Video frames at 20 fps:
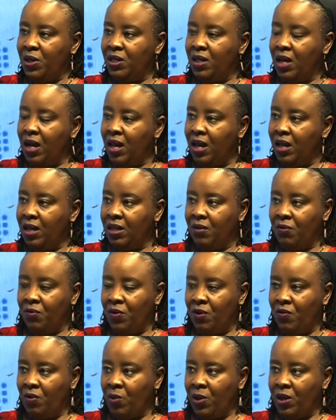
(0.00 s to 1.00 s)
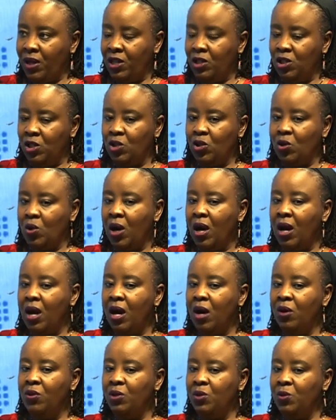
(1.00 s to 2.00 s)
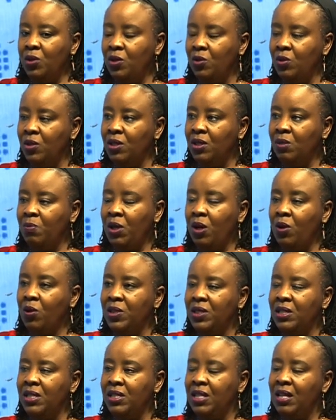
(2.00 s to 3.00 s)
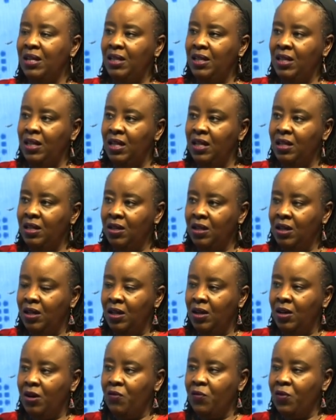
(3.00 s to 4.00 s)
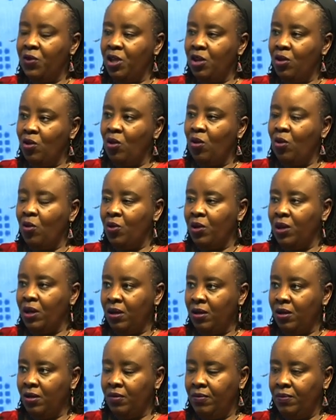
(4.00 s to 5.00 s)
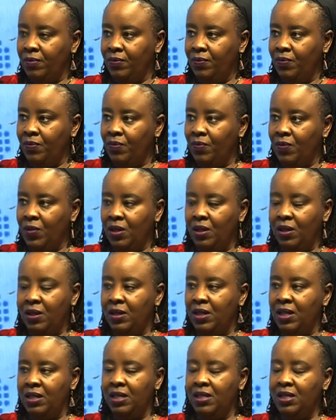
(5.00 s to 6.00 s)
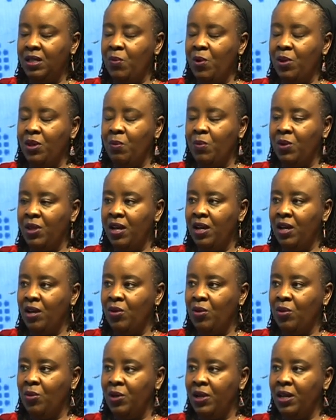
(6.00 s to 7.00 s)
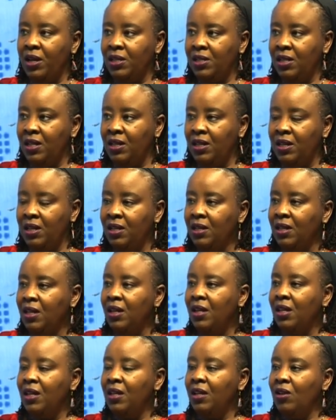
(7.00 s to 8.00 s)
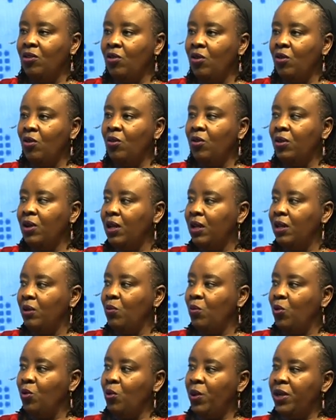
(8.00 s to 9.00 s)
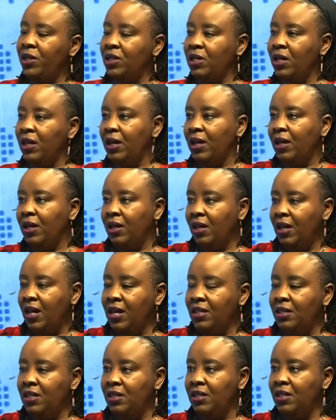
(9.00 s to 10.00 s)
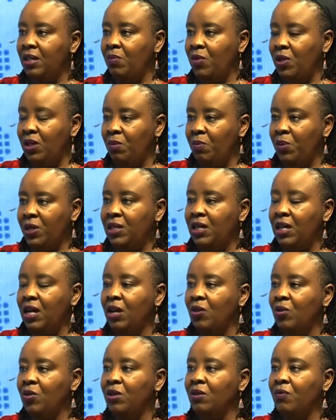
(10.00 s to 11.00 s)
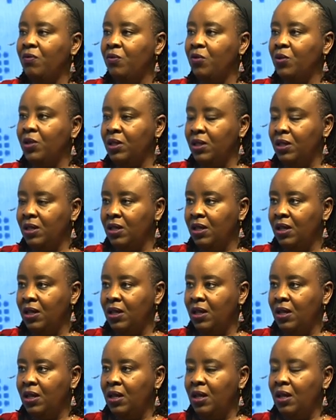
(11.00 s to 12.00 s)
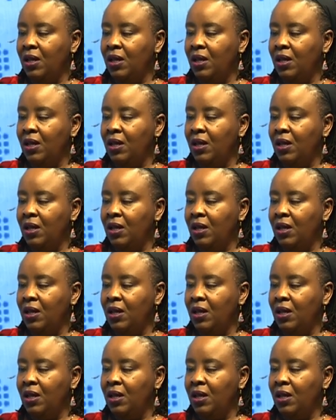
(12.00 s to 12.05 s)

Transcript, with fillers: higher for everyone in Nchi. So how do we do this? Because there's a need for the dog owner. Just the same way the Muthaiga dog owner has a need, the dog owner in Mukuru kwa Njenga has the same need, but he cannot afford it. Mm-hmm.